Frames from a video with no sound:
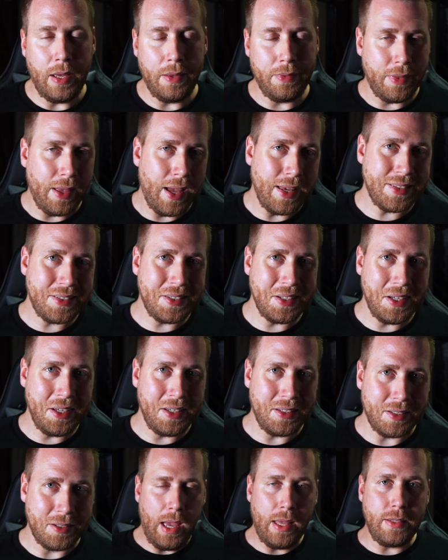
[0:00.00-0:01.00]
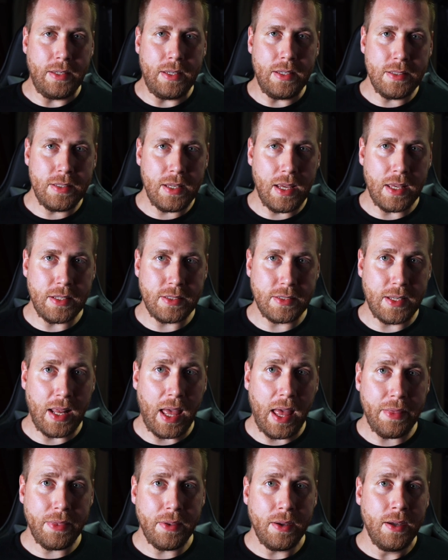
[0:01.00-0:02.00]
And that's it. And easy as
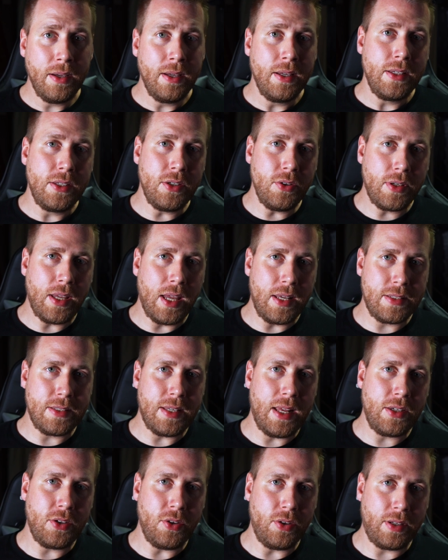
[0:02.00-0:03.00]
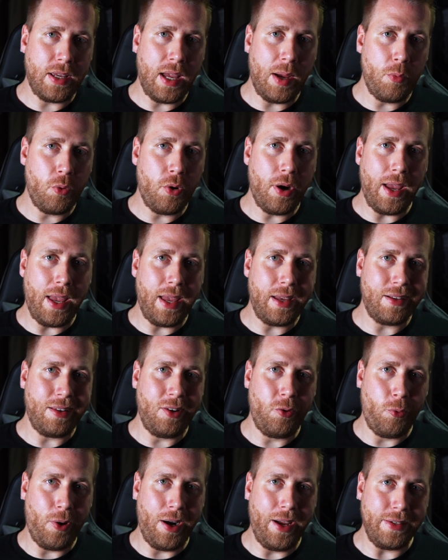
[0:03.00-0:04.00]
that, you can set your camera
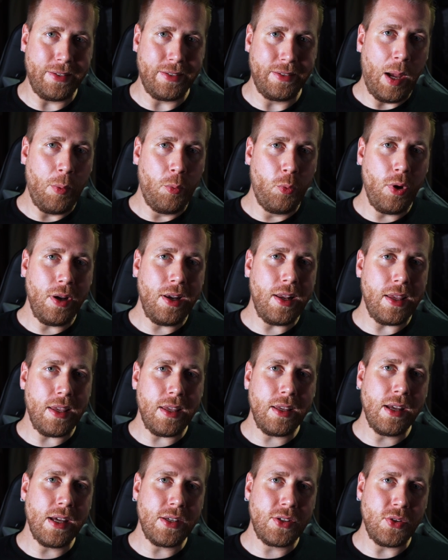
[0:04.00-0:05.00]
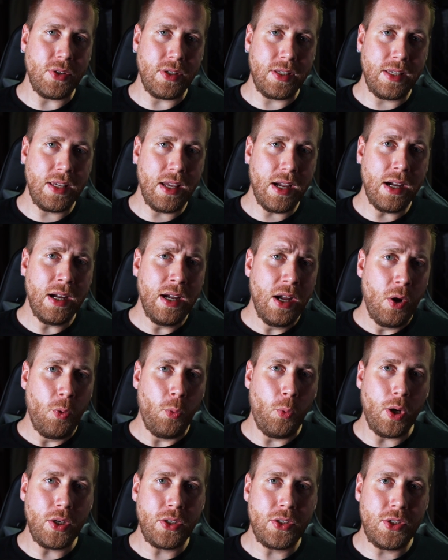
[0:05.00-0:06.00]
angle right. I'm really eager to hear
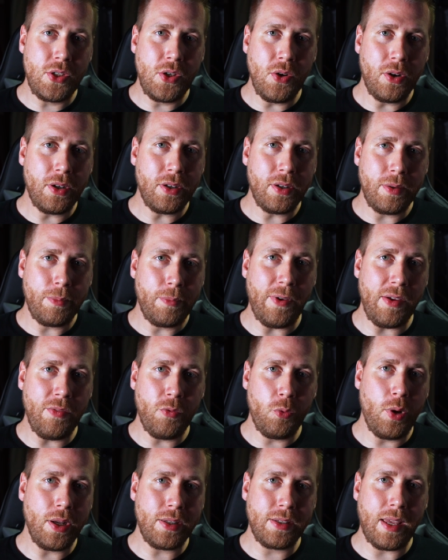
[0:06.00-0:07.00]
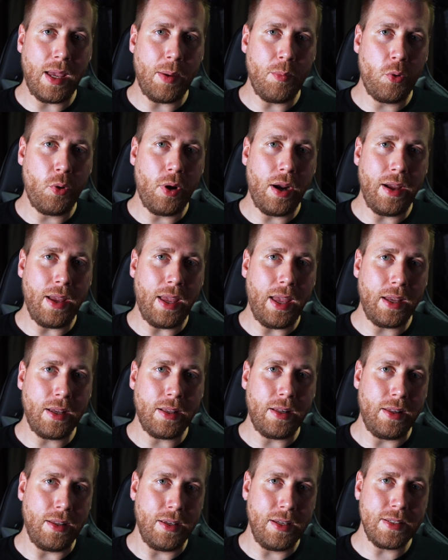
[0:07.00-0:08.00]
what your favorite camera
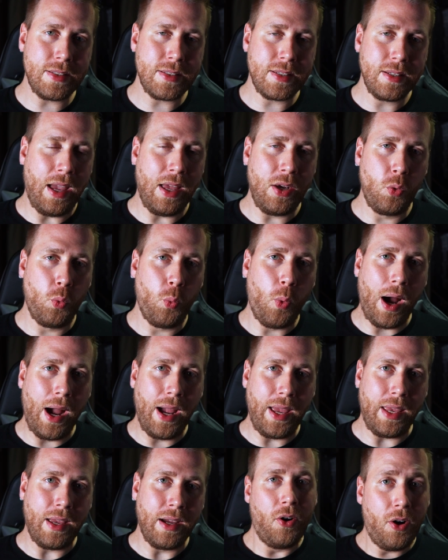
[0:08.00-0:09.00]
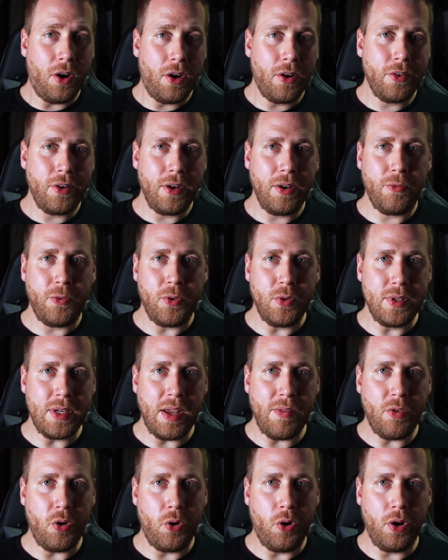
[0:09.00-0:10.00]
angle is and why, or if you
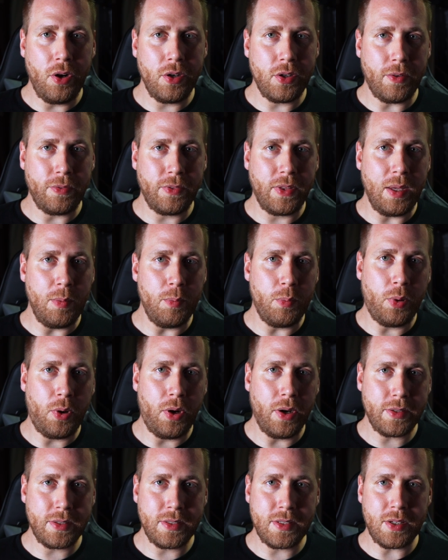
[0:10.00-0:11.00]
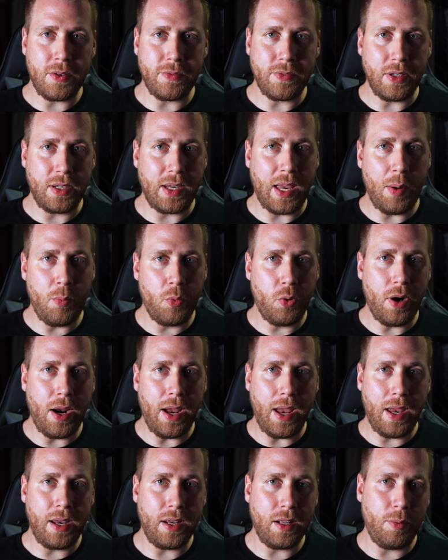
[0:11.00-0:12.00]
never heard of the importance of the camera
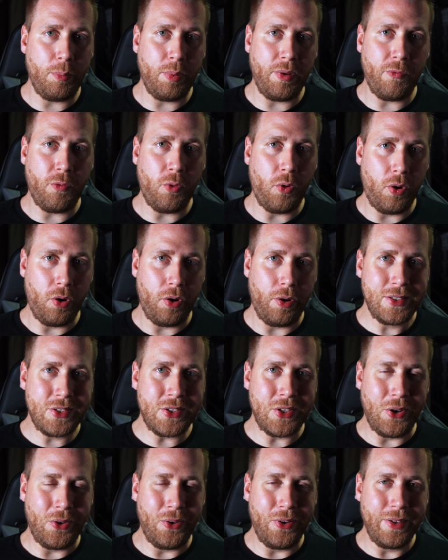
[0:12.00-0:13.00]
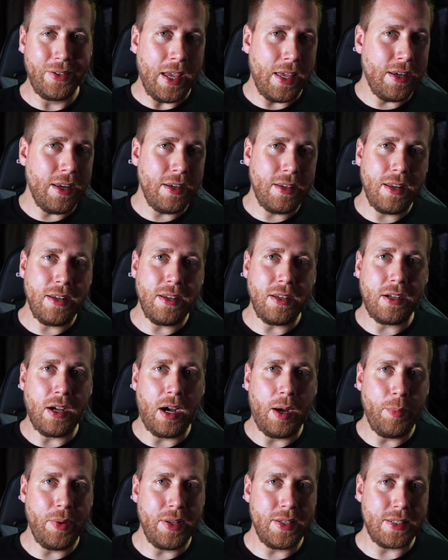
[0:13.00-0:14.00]
angle before. So hit it in the
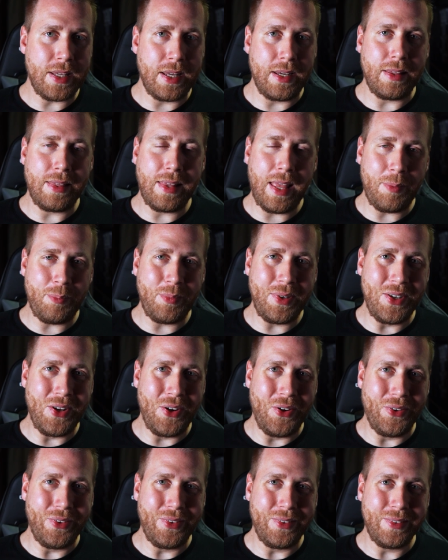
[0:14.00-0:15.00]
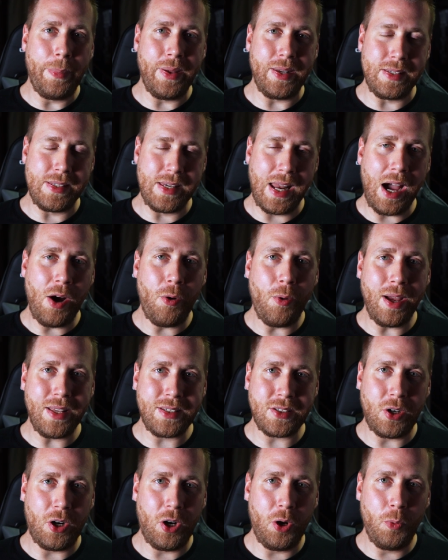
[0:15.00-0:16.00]
comments and let me know. But now,
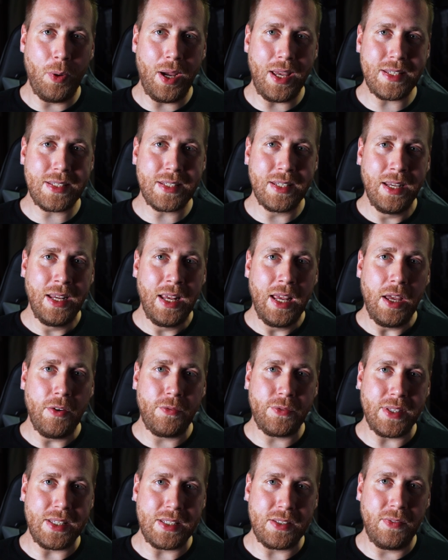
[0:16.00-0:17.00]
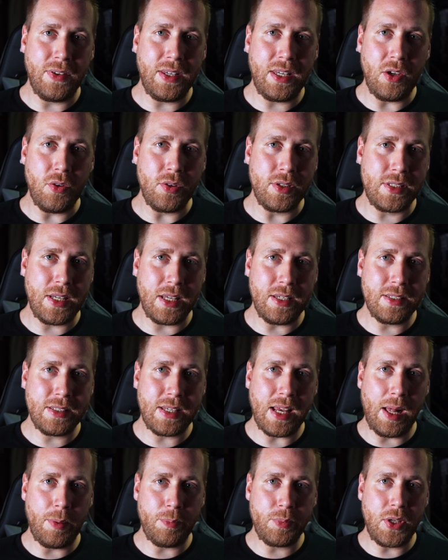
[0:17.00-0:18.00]
as always, if this video didn't
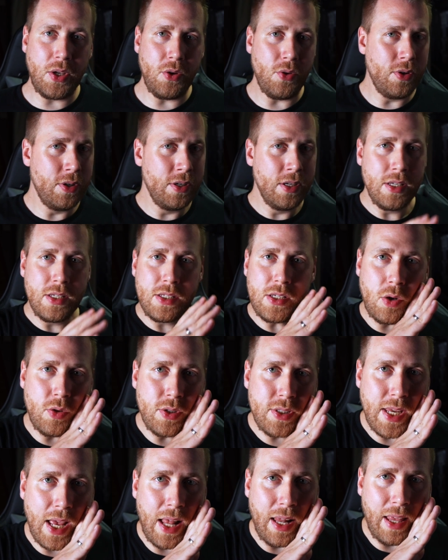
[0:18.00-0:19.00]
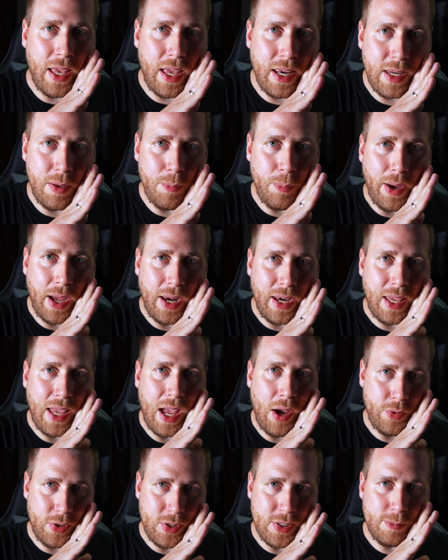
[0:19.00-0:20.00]
help you, don't tell anybody
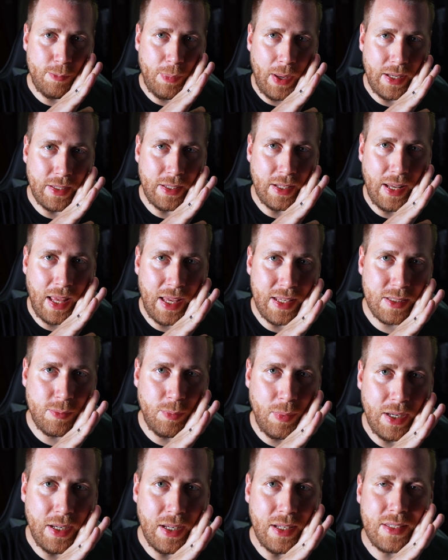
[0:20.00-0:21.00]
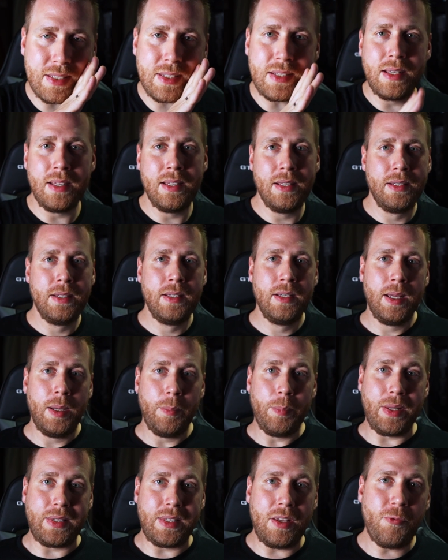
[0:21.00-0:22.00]
how you spent the last minutes.
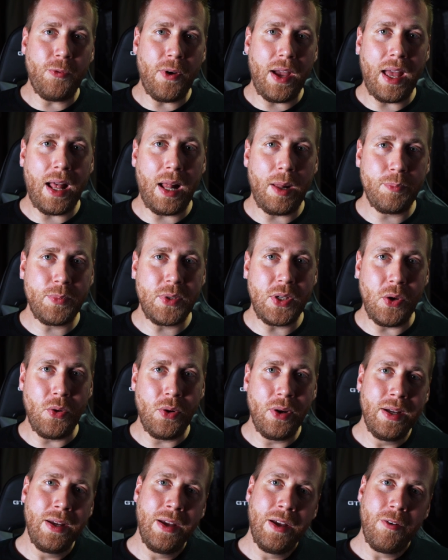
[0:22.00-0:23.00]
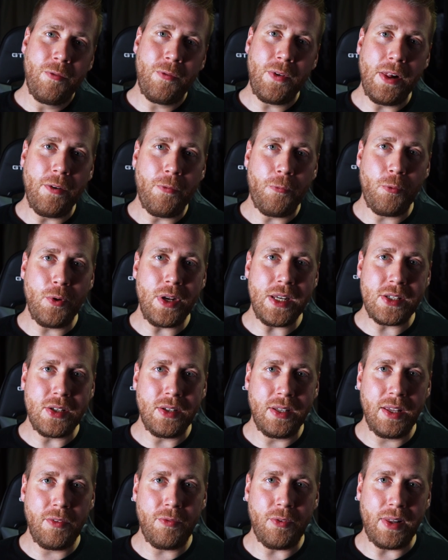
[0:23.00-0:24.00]
But if I helped you, feel free to
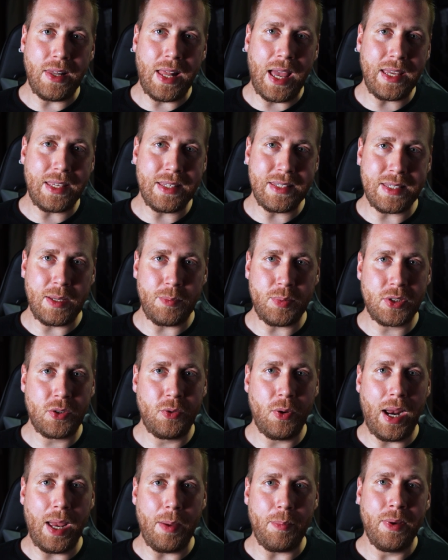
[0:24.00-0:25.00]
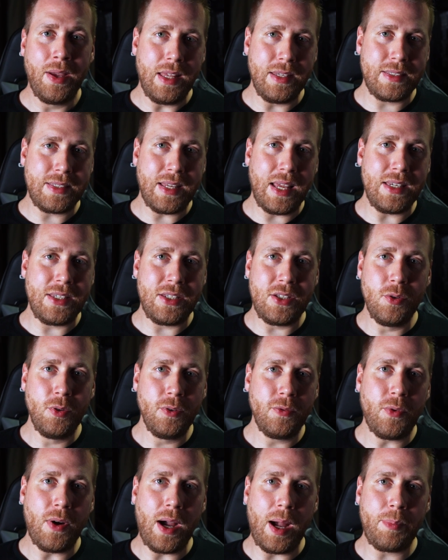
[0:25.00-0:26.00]
leave a like and subscribe, and stay
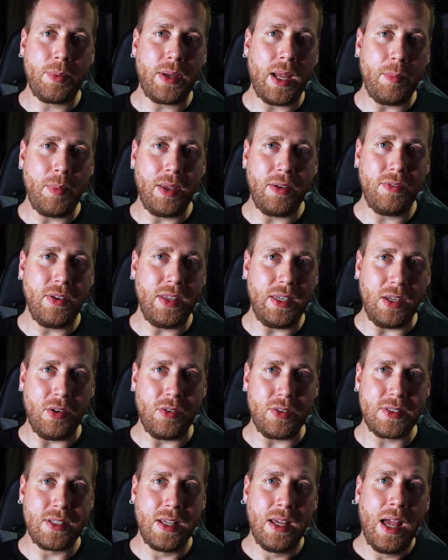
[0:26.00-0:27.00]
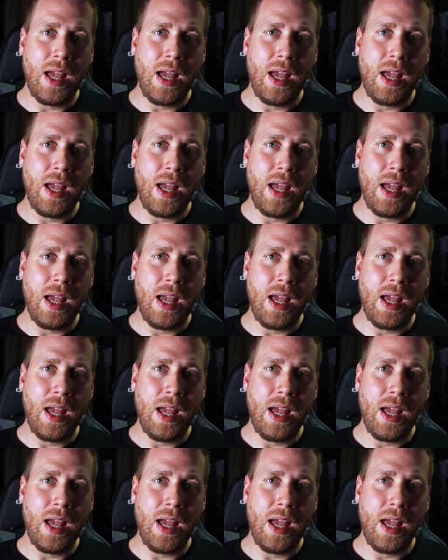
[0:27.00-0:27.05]
tuned for upcoming videos.